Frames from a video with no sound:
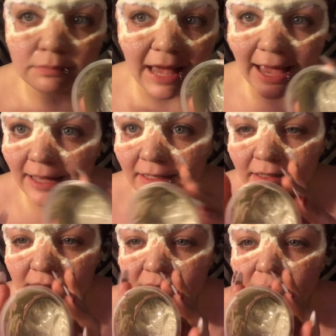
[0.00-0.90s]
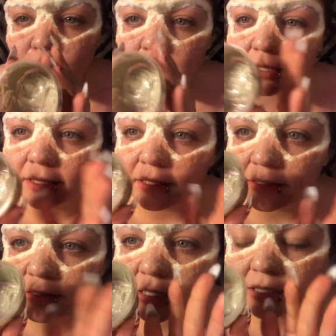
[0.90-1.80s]
adding and seeing what I
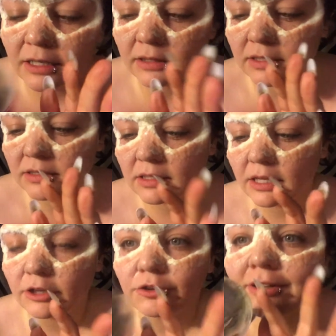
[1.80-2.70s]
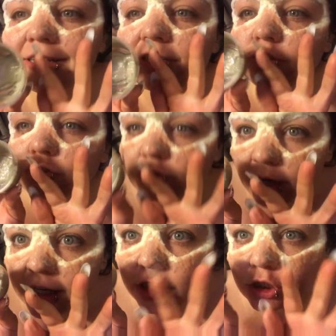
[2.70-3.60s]
liked, I got this like greenish
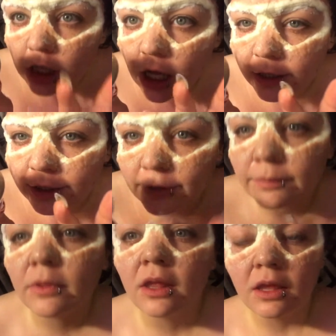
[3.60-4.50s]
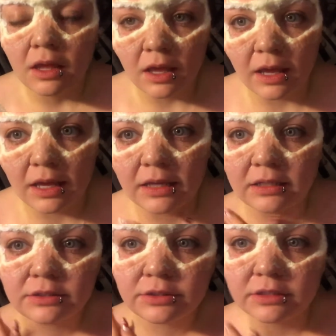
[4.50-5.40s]
grayish color, and
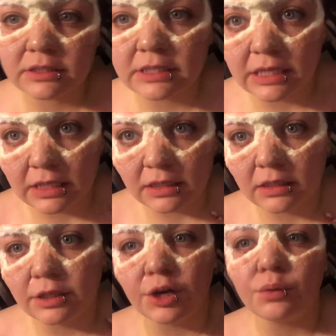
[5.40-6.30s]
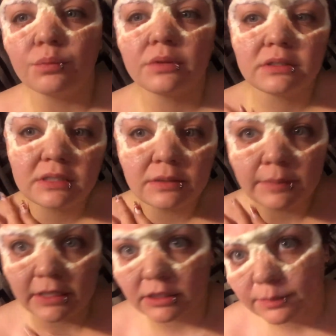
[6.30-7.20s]
as you can see, you know, this is going to
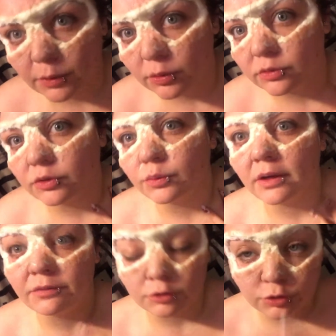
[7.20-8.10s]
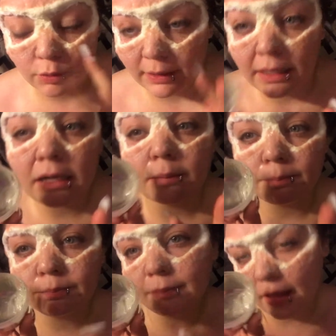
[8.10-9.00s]
be exposed or whatever, so I needed
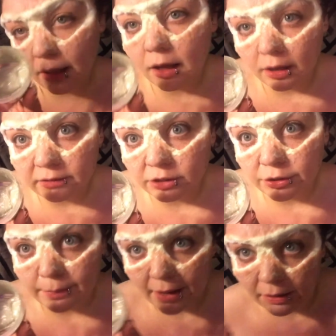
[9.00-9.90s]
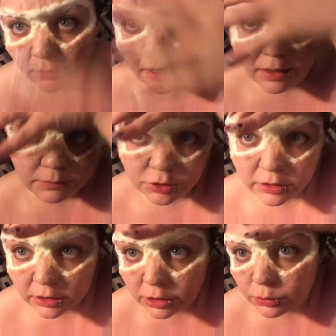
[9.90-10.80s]
a good amount, and I'm just
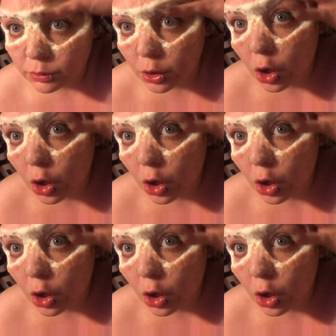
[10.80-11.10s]
going to do it